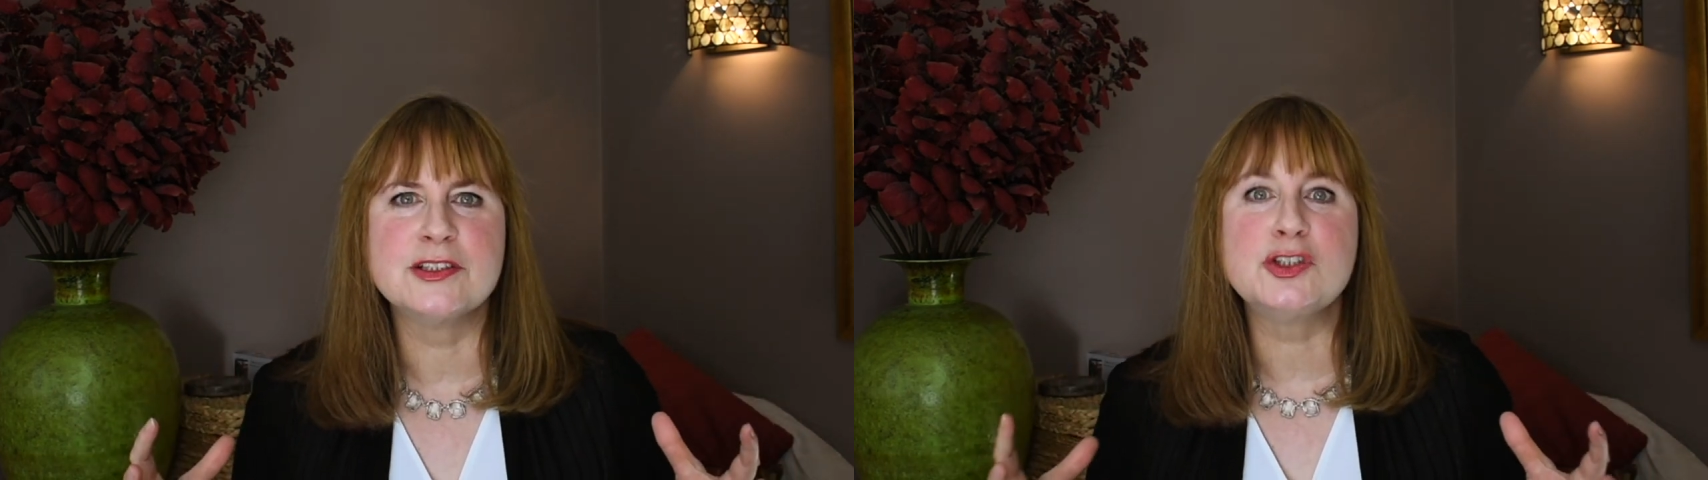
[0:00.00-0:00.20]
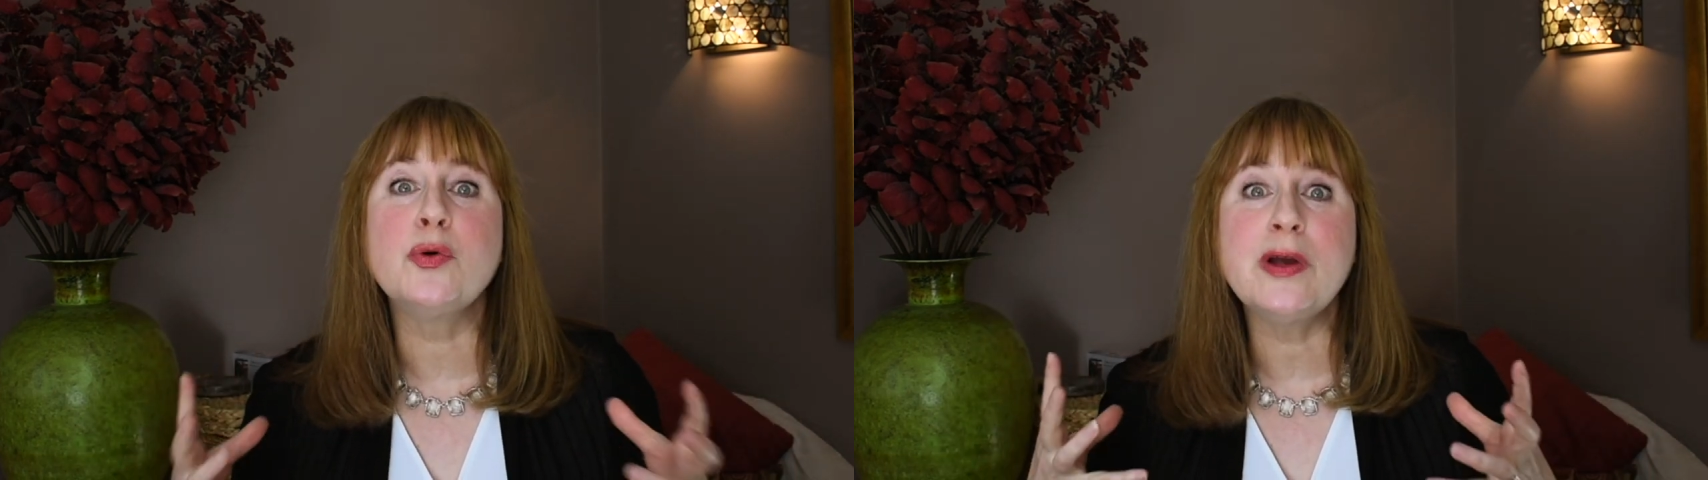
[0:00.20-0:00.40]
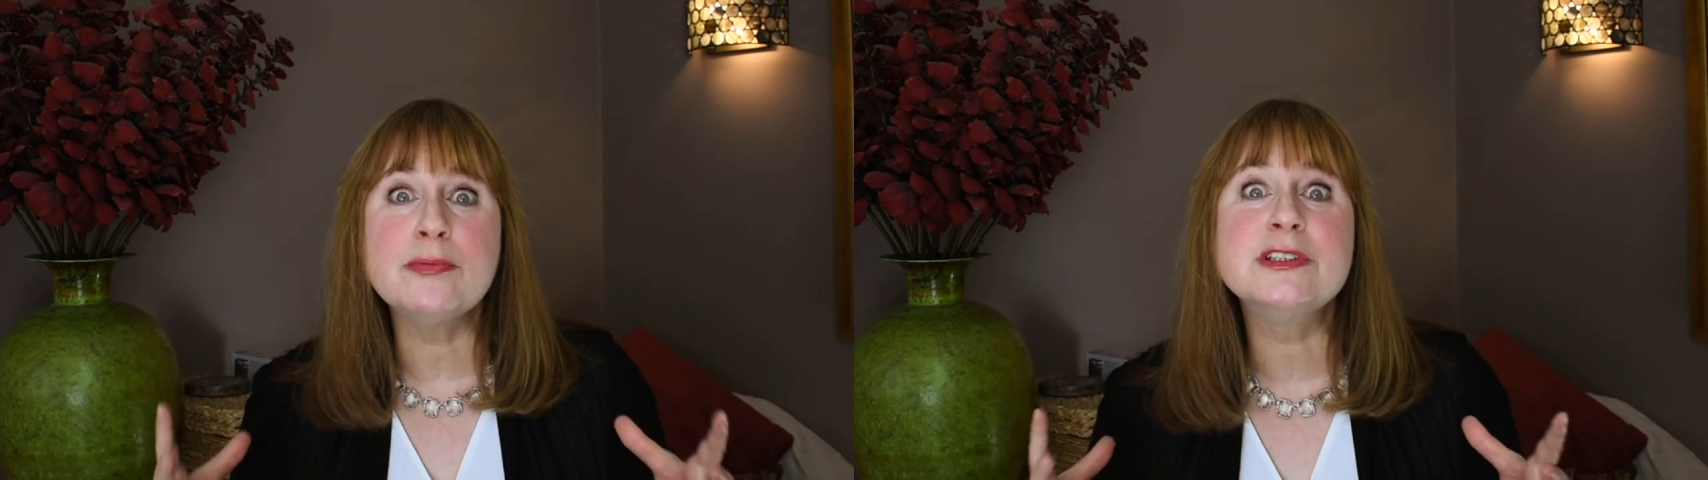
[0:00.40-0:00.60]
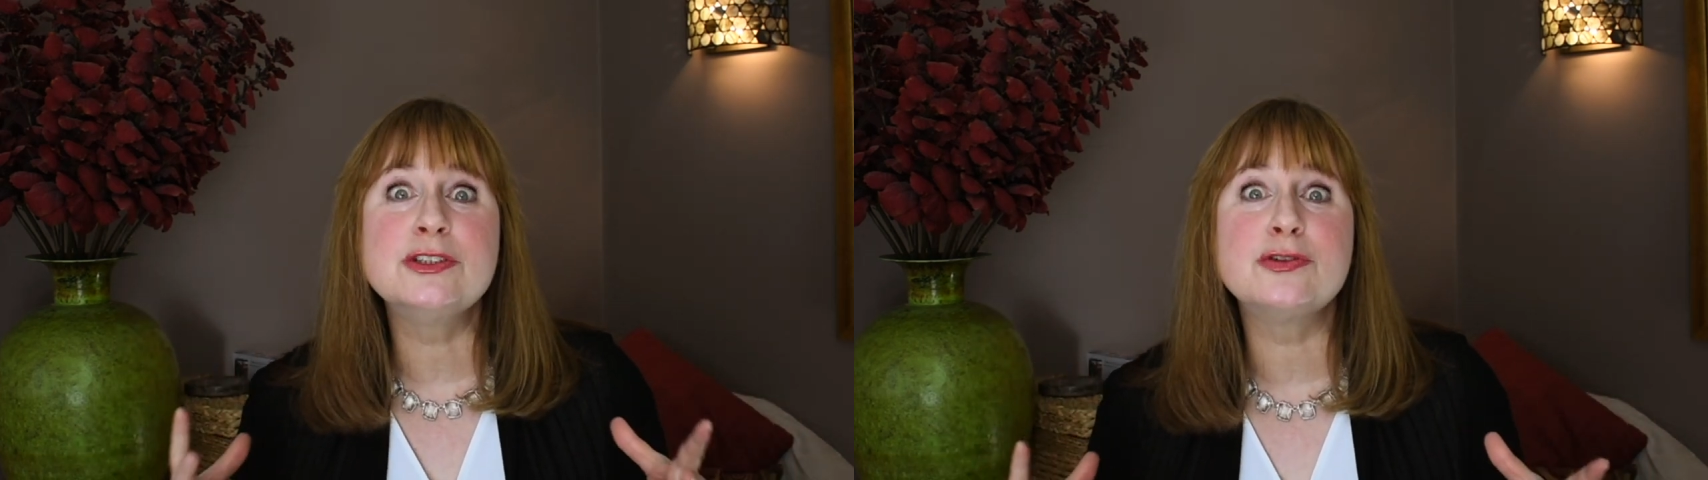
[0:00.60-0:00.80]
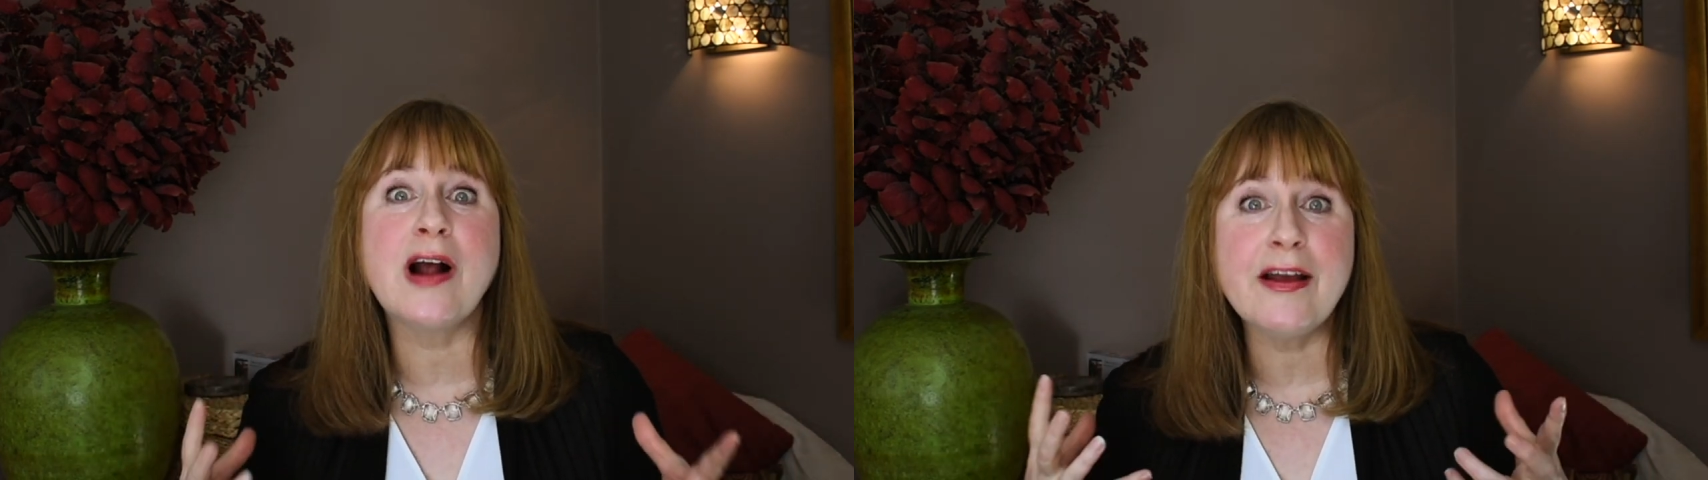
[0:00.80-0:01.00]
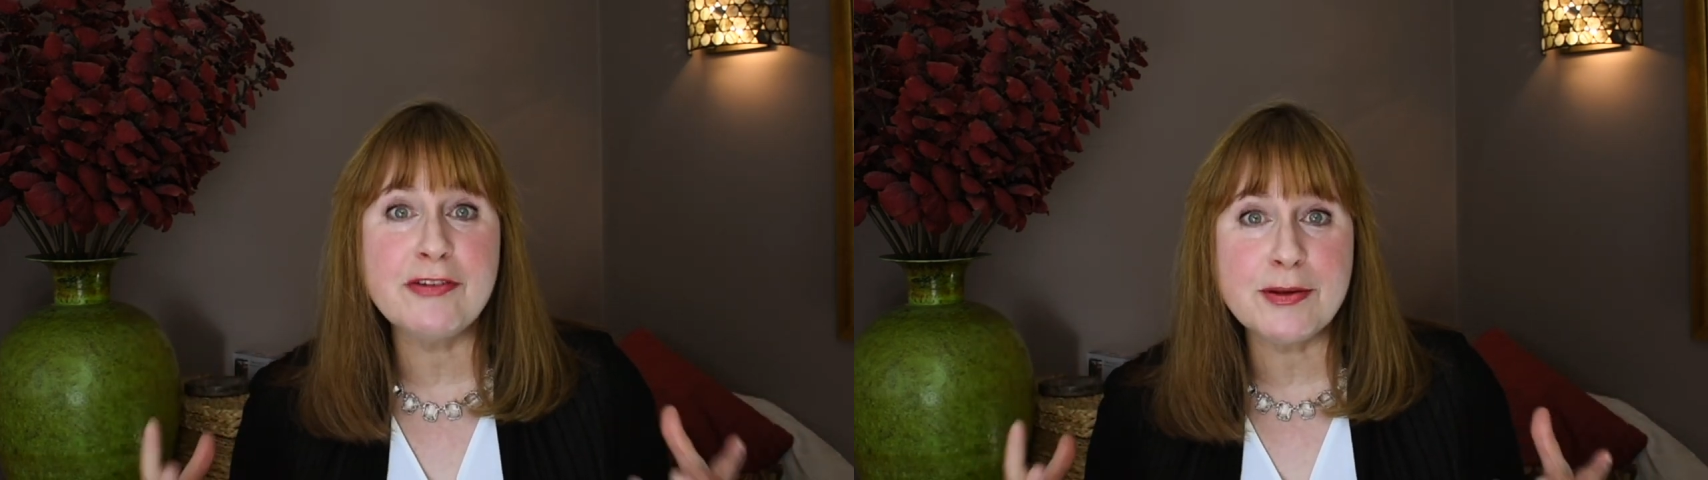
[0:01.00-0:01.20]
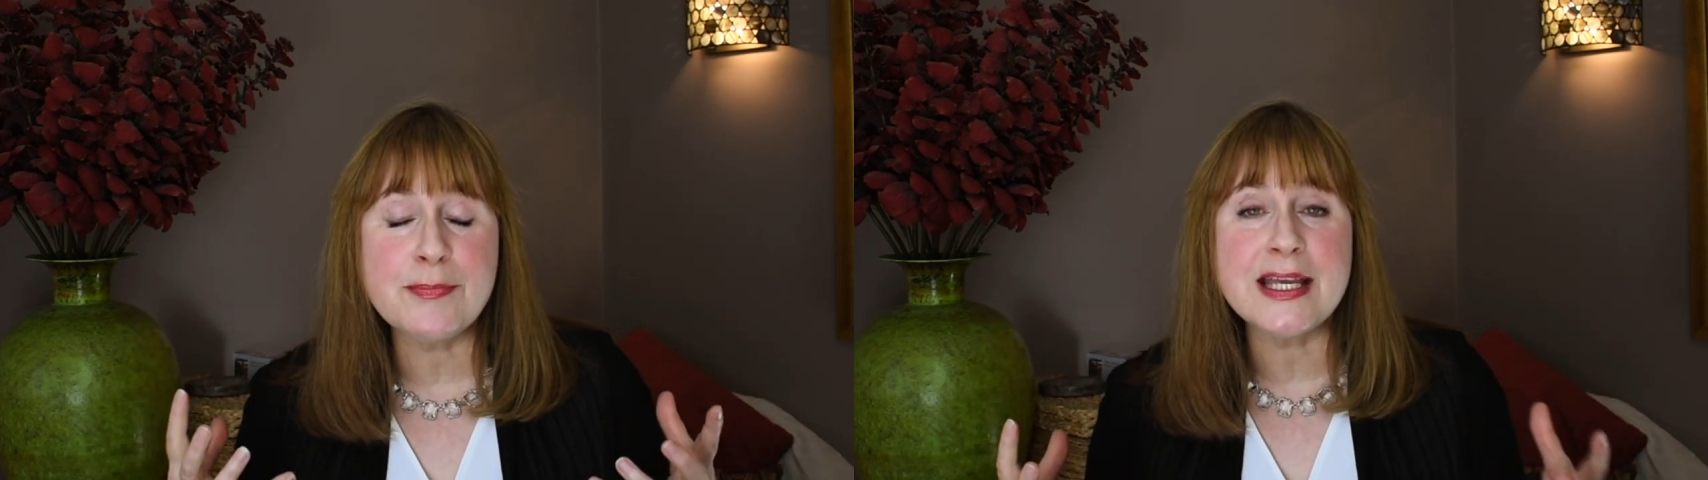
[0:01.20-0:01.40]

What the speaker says: So it was driving